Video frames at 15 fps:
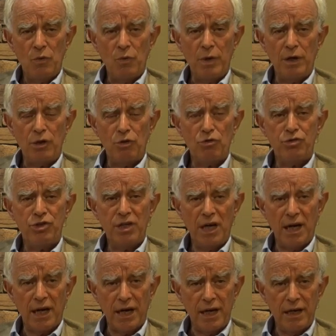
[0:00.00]
when you
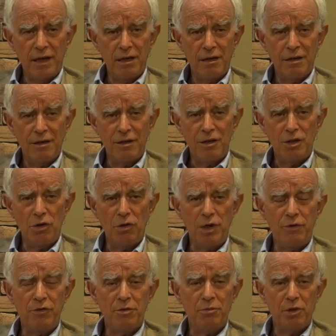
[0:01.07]
die, you
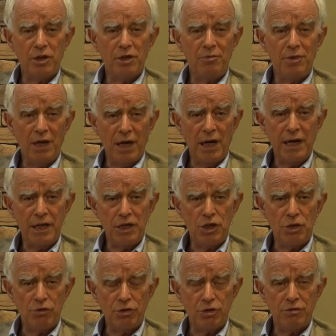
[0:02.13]
leave the body
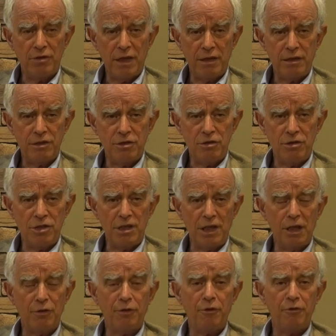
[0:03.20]
behind you. So death is just the
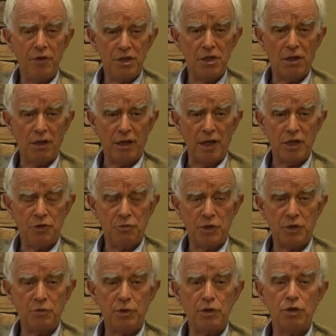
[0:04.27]
end of our physical
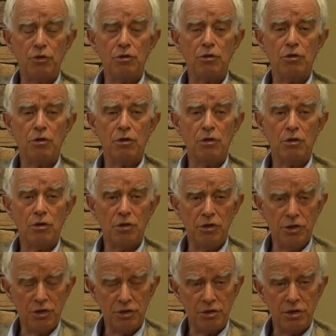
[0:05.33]
aspects, but your
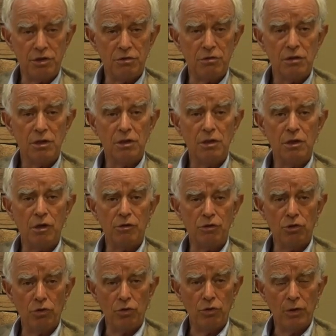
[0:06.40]
consciousness
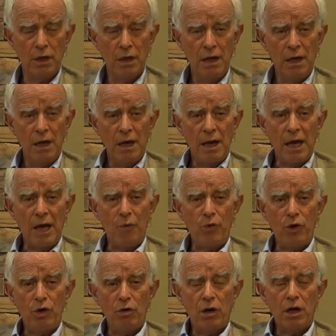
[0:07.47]
goes on. And
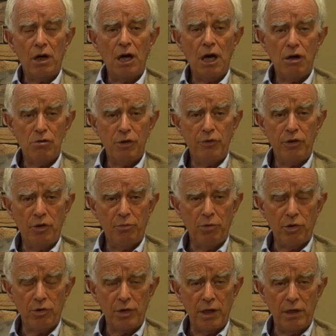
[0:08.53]
when you are out of your
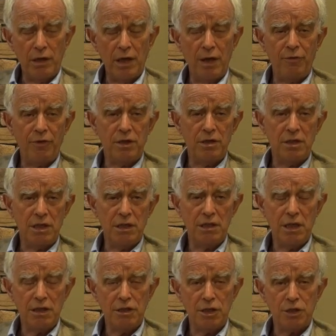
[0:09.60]
body, you have this
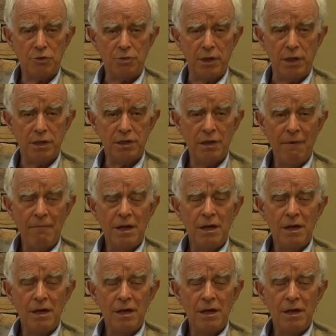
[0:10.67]
near-death experience,